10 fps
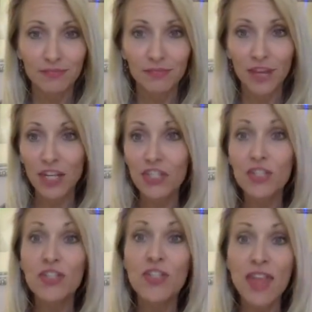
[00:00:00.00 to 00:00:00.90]
right? Do
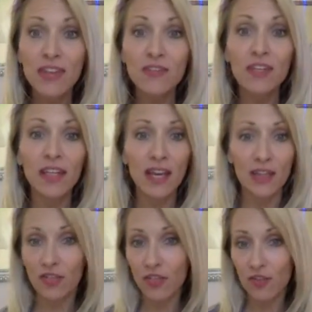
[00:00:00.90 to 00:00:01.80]
they feel like
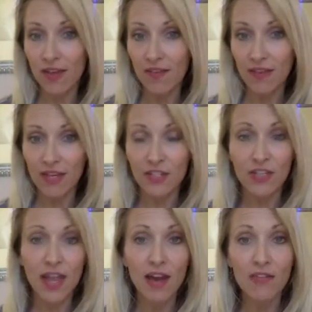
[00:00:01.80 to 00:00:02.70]
they're thriving? Do
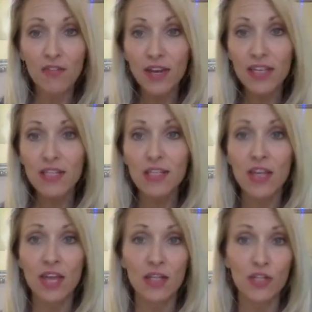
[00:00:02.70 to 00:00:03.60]
they have friends? Are
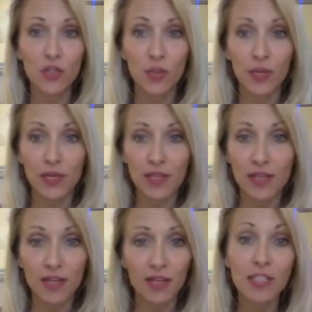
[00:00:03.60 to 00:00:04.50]
they enjoying
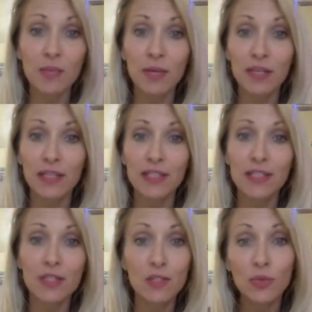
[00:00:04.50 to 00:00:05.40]
their experience
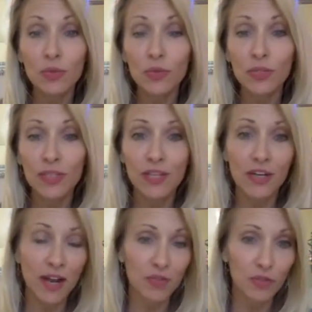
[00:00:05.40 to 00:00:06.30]
at school and in their
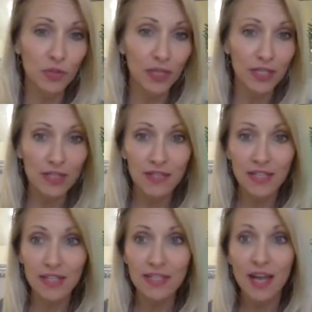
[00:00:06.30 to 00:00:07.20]
after school
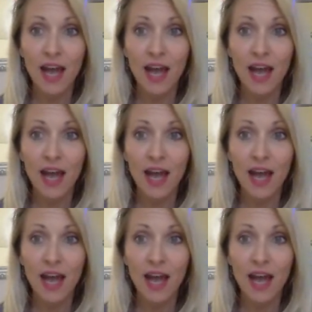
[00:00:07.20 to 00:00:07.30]
activities?